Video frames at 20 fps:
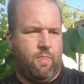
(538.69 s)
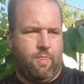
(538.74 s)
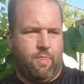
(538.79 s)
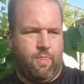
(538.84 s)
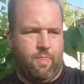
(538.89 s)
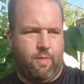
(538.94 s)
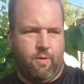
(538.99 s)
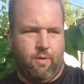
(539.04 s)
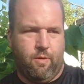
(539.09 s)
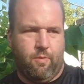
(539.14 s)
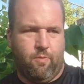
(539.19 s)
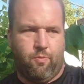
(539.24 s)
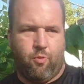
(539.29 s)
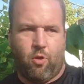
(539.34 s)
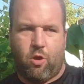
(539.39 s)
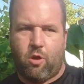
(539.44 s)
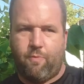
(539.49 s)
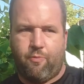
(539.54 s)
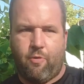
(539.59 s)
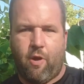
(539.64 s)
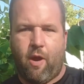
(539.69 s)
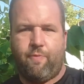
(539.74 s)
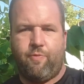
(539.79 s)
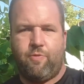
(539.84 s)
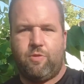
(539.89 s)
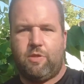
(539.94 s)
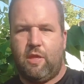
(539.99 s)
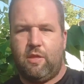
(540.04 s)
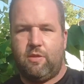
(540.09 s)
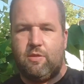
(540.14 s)
The Worker
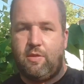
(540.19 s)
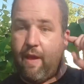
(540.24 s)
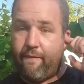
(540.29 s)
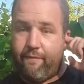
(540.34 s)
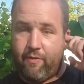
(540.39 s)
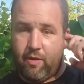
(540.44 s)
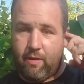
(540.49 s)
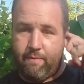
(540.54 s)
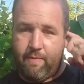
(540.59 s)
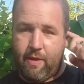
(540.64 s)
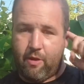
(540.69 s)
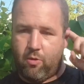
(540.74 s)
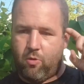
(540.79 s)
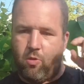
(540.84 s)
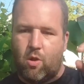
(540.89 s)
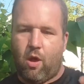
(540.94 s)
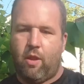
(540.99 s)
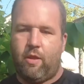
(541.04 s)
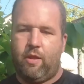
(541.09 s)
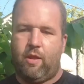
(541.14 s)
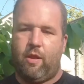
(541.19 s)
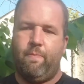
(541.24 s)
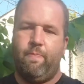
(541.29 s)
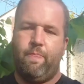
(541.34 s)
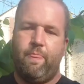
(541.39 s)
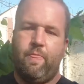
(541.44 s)
Prophecy is definitely better quality.